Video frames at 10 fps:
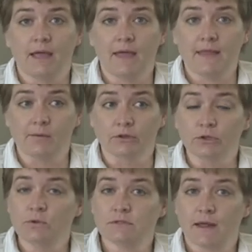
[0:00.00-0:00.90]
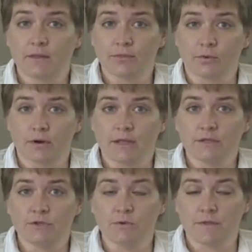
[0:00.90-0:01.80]
and they would lose that authority
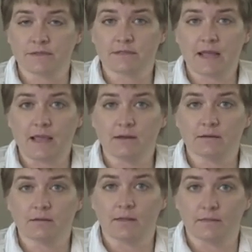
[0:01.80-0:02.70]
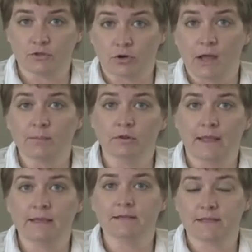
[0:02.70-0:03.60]
to the state that the tribal
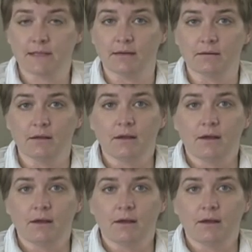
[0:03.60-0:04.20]
land is in.